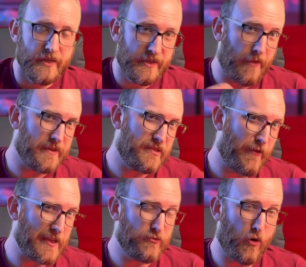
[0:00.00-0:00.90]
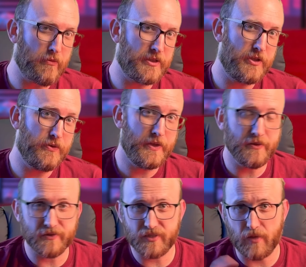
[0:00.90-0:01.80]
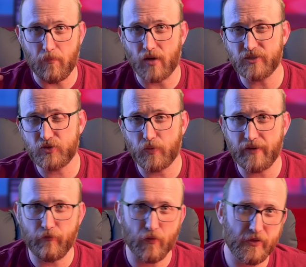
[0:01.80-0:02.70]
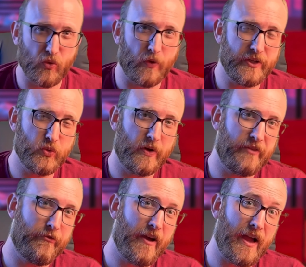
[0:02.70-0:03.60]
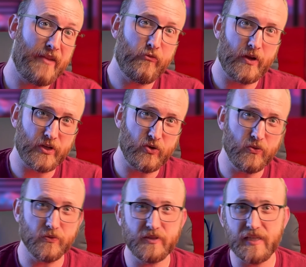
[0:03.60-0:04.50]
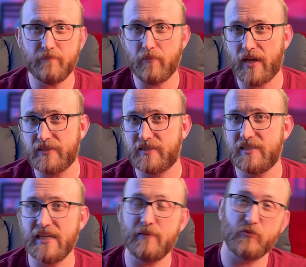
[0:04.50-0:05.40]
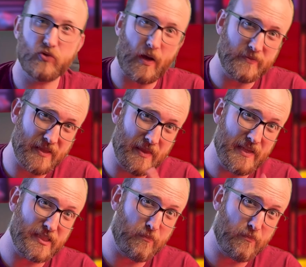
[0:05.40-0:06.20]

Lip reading: Now let's fast forward 2 years to March 24th, 2025, when Google DeepMind's team drops this